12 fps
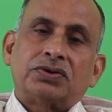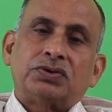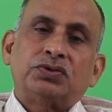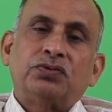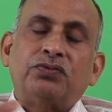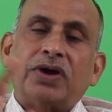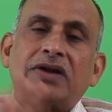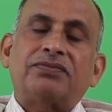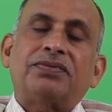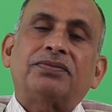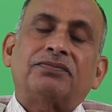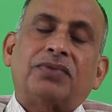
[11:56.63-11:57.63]
to
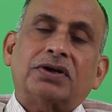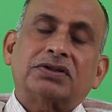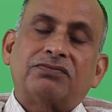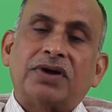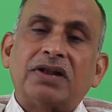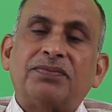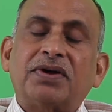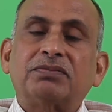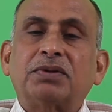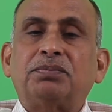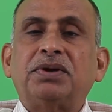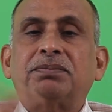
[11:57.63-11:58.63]
for the welfare of the
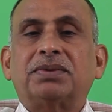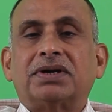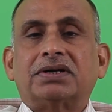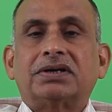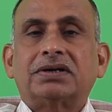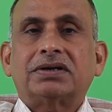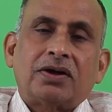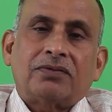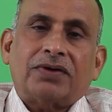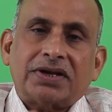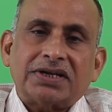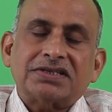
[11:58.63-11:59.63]
people.
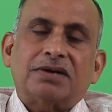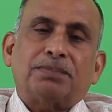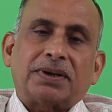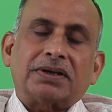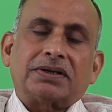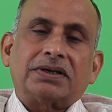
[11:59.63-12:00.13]
For example,